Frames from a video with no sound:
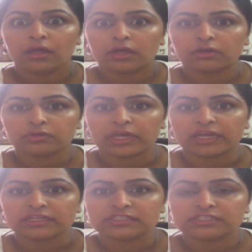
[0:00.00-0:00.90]

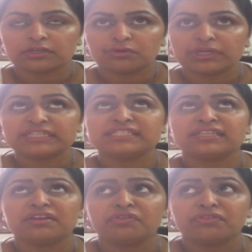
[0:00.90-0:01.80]
okay, so
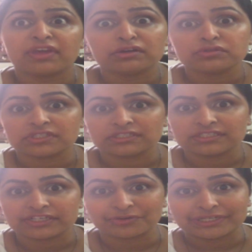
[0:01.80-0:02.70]
it's a
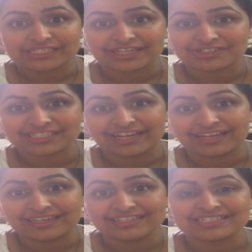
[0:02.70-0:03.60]
thousand degrees
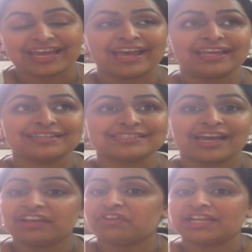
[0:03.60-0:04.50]
outside and
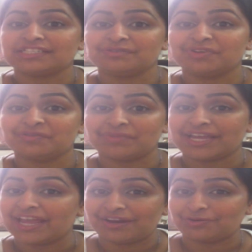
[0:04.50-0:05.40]
I've had to put my
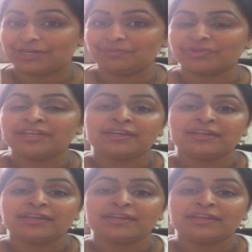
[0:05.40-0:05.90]
hair up